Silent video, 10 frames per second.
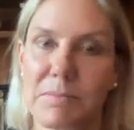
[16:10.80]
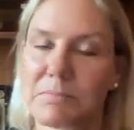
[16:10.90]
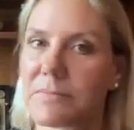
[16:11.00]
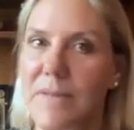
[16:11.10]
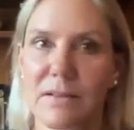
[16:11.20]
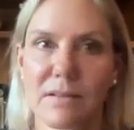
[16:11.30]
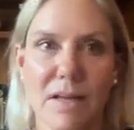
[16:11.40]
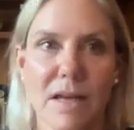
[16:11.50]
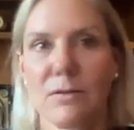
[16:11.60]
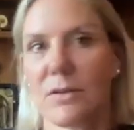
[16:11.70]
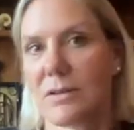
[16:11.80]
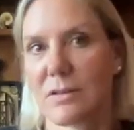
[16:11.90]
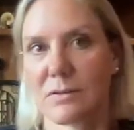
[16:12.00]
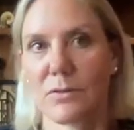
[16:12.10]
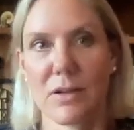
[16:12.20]

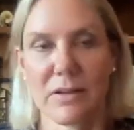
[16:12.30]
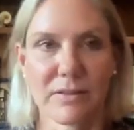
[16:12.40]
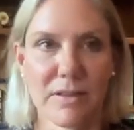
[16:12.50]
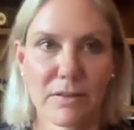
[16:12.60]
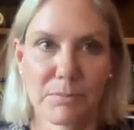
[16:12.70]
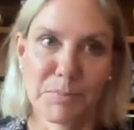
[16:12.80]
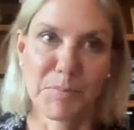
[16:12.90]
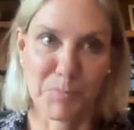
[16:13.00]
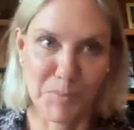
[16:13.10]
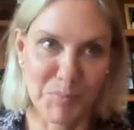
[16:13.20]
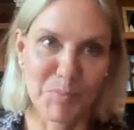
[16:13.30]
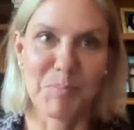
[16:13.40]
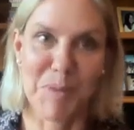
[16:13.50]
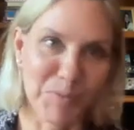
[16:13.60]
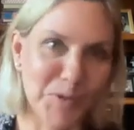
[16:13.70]
the cell
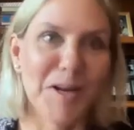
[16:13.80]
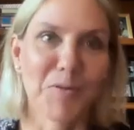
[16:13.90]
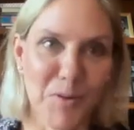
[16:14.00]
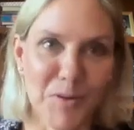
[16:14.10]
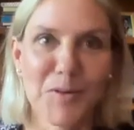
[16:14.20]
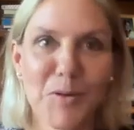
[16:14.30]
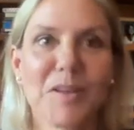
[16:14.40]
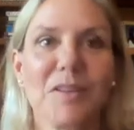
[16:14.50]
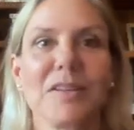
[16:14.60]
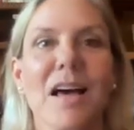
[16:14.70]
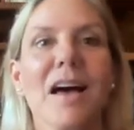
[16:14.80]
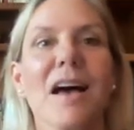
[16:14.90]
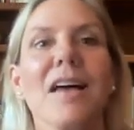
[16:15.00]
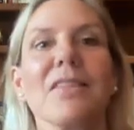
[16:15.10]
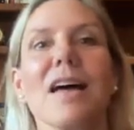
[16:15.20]
membranes around the nucleus.
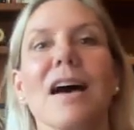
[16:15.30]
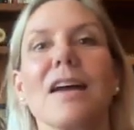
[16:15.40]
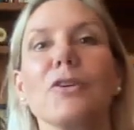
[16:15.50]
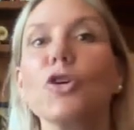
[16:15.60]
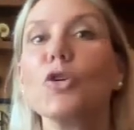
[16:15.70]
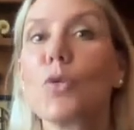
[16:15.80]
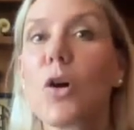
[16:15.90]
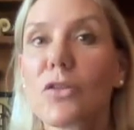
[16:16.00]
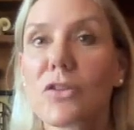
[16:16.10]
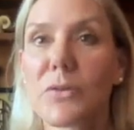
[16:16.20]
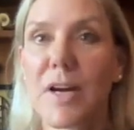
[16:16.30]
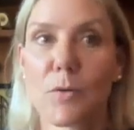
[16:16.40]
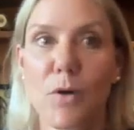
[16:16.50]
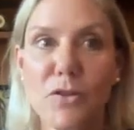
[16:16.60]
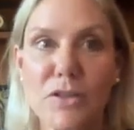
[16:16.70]
New roles of
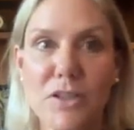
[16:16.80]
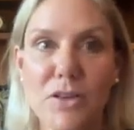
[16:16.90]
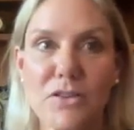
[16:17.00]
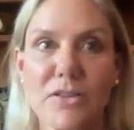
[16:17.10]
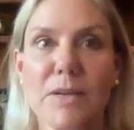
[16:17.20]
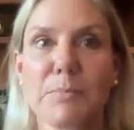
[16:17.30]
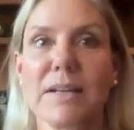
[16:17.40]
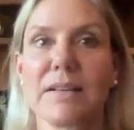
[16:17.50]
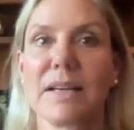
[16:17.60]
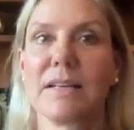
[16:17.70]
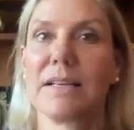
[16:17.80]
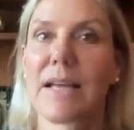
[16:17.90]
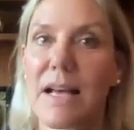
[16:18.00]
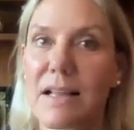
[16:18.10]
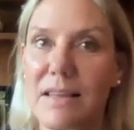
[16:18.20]
carotenoids in maintaining
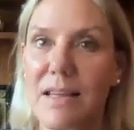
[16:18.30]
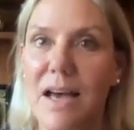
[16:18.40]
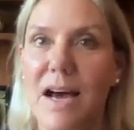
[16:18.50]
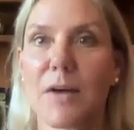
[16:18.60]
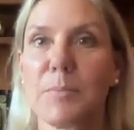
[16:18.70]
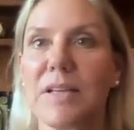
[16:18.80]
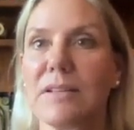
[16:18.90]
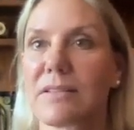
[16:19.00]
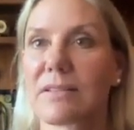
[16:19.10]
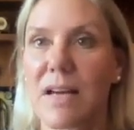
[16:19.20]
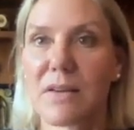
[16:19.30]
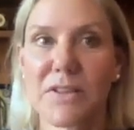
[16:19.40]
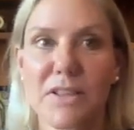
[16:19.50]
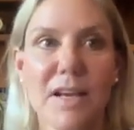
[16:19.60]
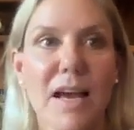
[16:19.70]
health are being
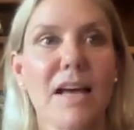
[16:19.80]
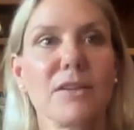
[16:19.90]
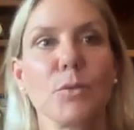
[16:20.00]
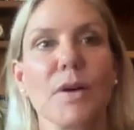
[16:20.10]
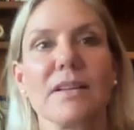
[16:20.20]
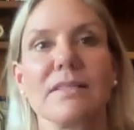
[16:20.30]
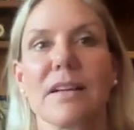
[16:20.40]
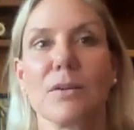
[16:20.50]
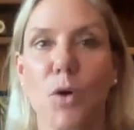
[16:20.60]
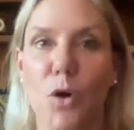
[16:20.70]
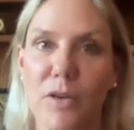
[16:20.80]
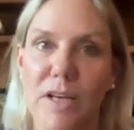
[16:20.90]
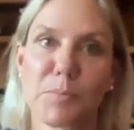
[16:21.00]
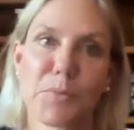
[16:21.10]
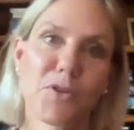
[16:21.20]
discovered, as well as their role
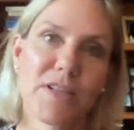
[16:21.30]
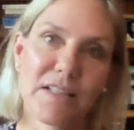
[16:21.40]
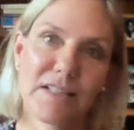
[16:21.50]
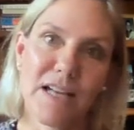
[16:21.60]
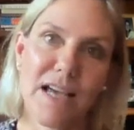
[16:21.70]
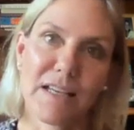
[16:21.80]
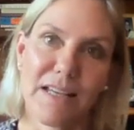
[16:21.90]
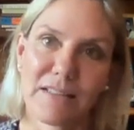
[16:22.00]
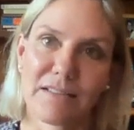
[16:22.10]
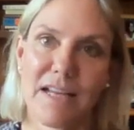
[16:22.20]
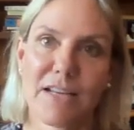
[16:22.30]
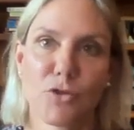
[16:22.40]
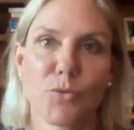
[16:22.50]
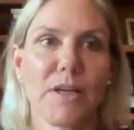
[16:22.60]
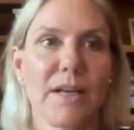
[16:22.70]
in protecting against
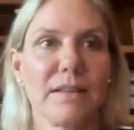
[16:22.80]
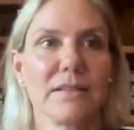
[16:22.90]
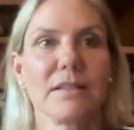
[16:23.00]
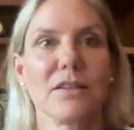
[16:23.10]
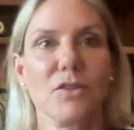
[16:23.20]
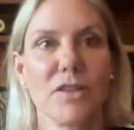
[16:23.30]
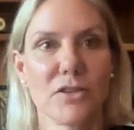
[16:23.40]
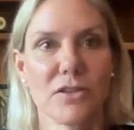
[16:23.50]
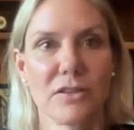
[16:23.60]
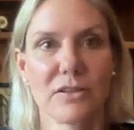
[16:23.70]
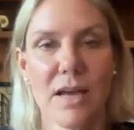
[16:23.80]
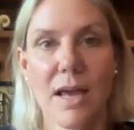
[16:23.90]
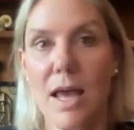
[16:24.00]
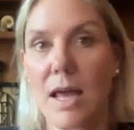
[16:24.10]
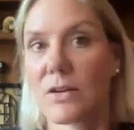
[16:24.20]
age-related conditions.
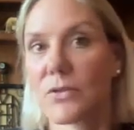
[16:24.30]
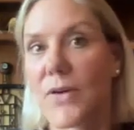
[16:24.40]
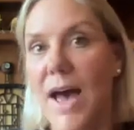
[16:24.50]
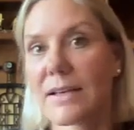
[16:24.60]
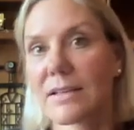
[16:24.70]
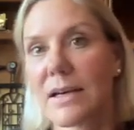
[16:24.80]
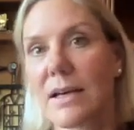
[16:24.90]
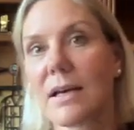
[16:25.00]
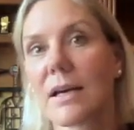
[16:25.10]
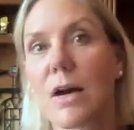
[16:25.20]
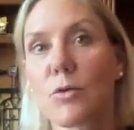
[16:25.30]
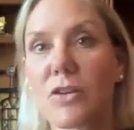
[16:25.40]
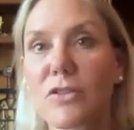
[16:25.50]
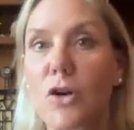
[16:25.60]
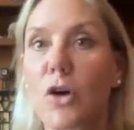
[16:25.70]
In fact,
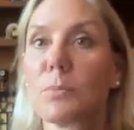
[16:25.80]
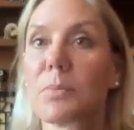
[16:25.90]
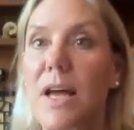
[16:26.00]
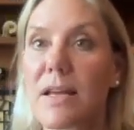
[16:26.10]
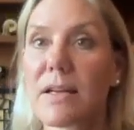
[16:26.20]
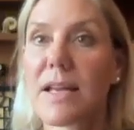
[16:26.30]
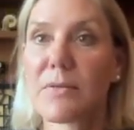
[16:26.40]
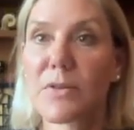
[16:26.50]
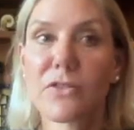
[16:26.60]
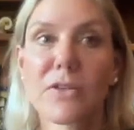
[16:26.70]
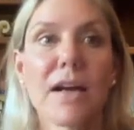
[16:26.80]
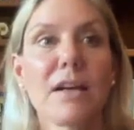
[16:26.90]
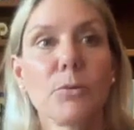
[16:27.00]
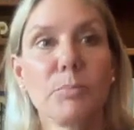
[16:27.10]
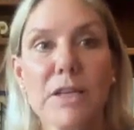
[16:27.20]
carotenoid blood levels
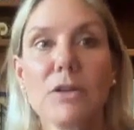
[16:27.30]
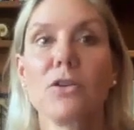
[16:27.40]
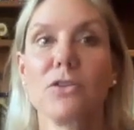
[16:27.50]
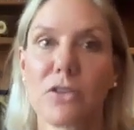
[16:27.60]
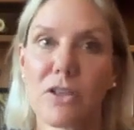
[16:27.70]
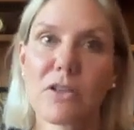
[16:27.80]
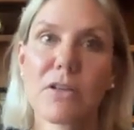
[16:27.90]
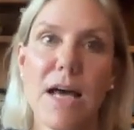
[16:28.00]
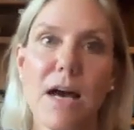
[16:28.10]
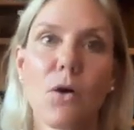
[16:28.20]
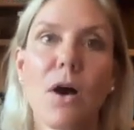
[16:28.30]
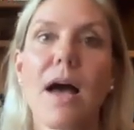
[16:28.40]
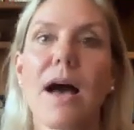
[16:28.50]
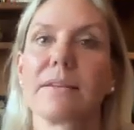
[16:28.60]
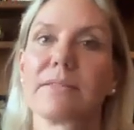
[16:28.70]
are being considered now
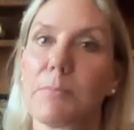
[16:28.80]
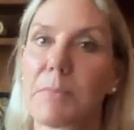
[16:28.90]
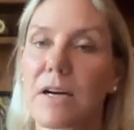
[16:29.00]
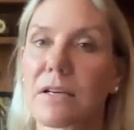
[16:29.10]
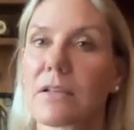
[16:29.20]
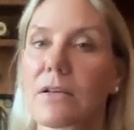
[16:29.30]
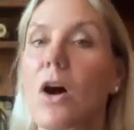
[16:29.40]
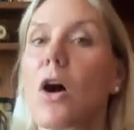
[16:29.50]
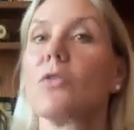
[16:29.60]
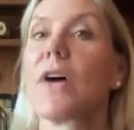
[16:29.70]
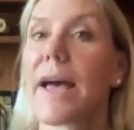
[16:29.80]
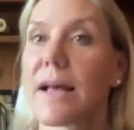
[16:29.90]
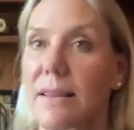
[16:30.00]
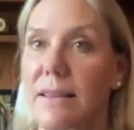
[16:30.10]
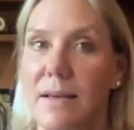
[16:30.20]
as a marker of
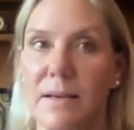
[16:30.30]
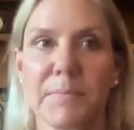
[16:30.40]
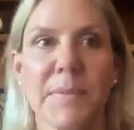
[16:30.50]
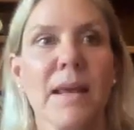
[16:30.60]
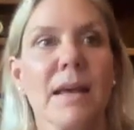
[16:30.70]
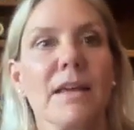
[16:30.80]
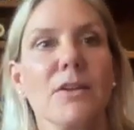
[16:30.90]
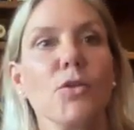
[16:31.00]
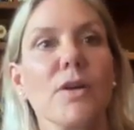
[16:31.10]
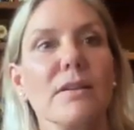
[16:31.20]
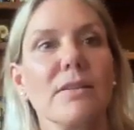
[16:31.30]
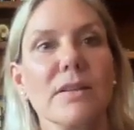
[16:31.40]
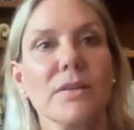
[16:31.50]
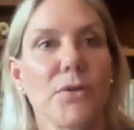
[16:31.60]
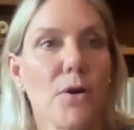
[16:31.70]
health. You can
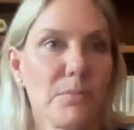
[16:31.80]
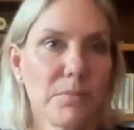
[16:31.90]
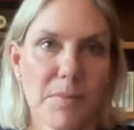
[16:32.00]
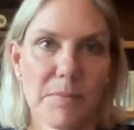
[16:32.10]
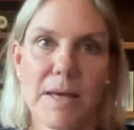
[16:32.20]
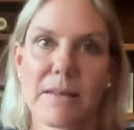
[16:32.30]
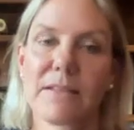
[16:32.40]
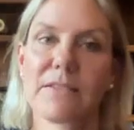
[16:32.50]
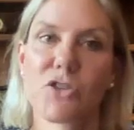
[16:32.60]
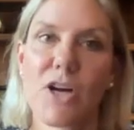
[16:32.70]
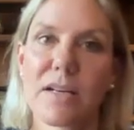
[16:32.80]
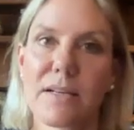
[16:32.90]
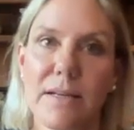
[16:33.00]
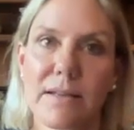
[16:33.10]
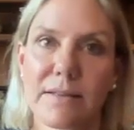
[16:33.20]
see from this
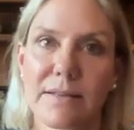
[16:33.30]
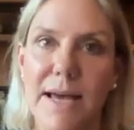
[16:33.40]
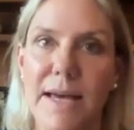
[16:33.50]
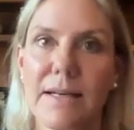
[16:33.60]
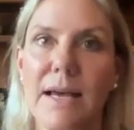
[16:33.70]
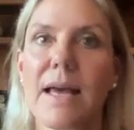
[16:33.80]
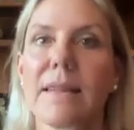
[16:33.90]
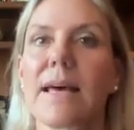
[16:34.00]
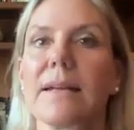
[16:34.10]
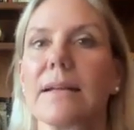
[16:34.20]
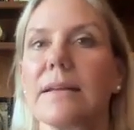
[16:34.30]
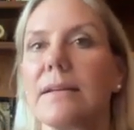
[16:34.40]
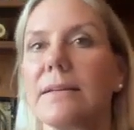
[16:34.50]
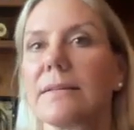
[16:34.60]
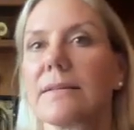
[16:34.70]
chart in the slide that at
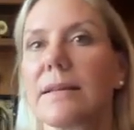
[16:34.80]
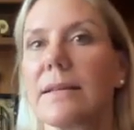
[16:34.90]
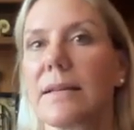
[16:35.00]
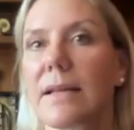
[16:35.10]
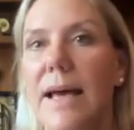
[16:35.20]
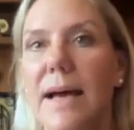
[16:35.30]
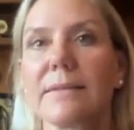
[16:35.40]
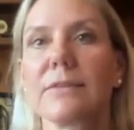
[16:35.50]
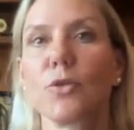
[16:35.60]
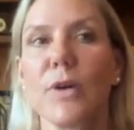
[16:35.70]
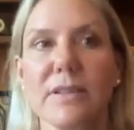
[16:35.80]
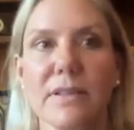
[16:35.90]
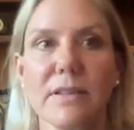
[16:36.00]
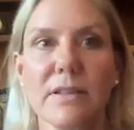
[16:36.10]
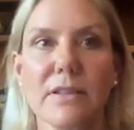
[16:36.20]
least in the last 20
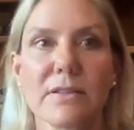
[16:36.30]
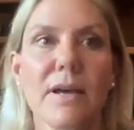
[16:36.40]
years,